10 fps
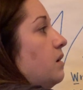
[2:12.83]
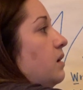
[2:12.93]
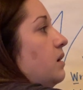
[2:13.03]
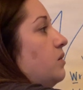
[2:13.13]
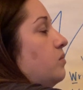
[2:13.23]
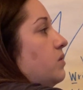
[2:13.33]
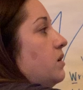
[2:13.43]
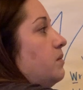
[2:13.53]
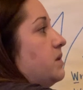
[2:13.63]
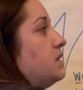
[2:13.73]
and
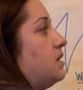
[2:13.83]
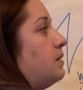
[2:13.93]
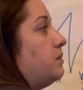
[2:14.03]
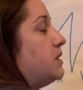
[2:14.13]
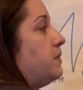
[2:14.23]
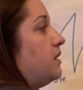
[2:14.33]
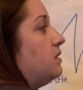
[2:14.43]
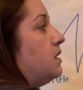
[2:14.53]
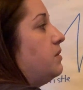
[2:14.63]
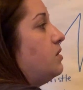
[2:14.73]
worm is spelled
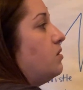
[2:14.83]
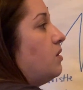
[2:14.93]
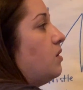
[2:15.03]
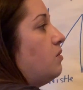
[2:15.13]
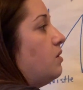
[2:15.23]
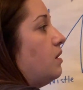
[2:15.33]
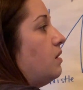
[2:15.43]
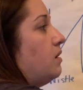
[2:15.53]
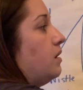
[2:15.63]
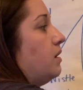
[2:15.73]

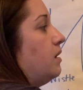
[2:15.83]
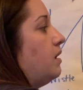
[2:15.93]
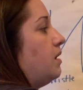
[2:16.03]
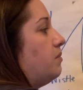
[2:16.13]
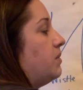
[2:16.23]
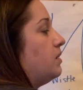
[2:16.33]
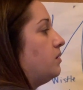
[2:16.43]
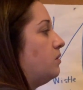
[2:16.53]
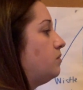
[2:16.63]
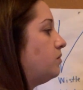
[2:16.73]
W-O-R-M,
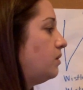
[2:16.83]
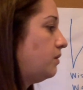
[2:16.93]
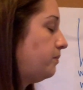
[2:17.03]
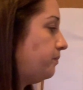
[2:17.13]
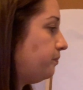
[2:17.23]
worm.